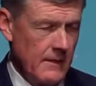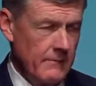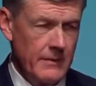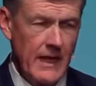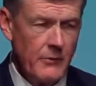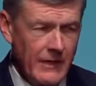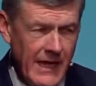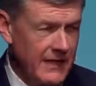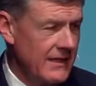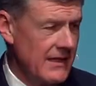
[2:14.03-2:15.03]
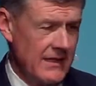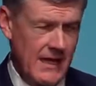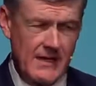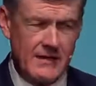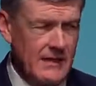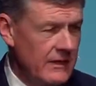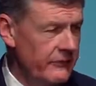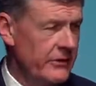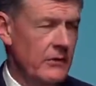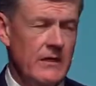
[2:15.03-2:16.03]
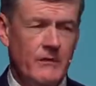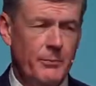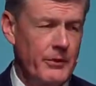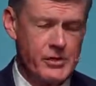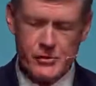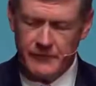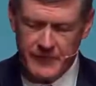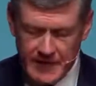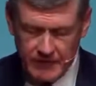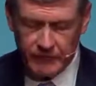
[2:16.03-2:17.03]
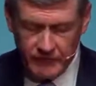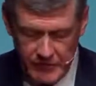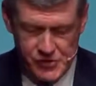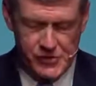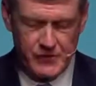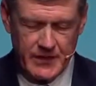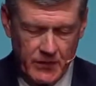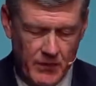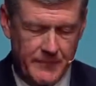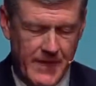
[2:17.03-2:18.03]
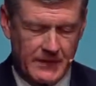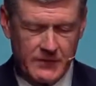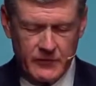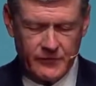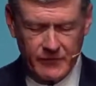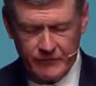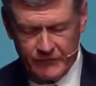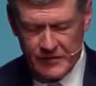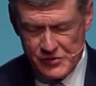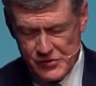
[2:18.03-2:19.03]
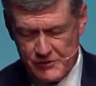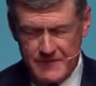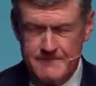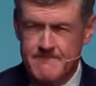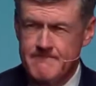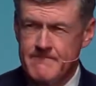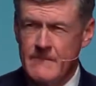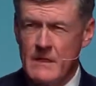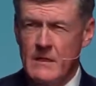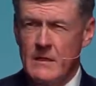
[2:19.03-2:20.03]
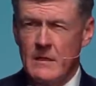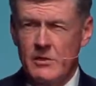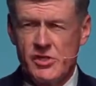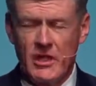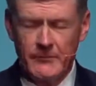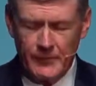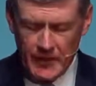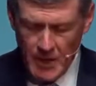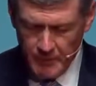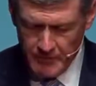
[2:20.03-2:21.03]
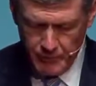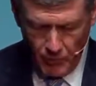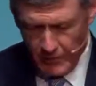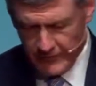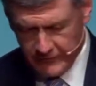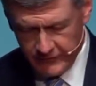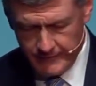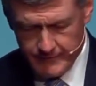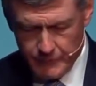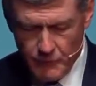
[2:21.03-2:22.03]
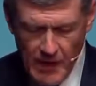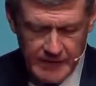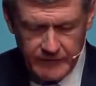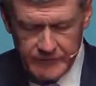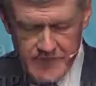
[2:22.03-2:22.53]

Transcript: But I would add again, I think he's the greatest preacher of any century going back to the first century. James Montgomery Boyce writes